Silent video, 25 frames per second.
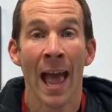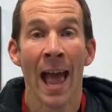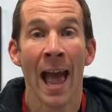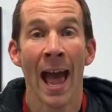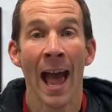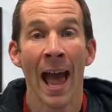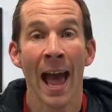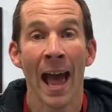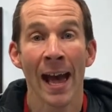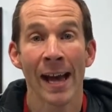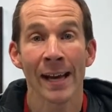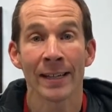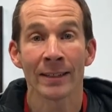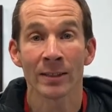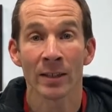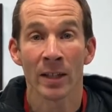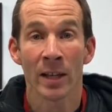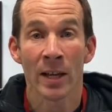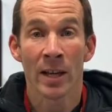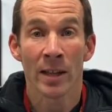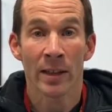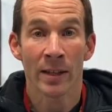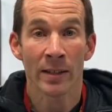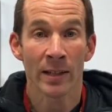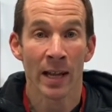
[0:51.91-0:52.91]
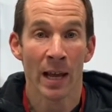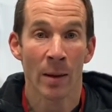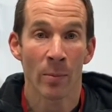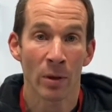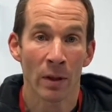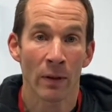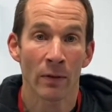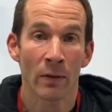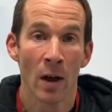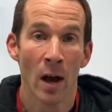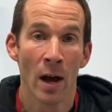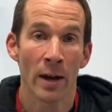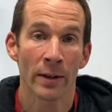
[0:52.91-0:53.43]
has the table
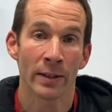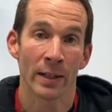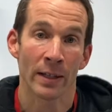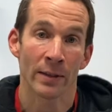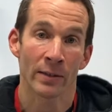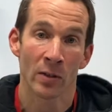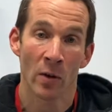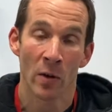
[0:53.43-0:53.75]
of contents.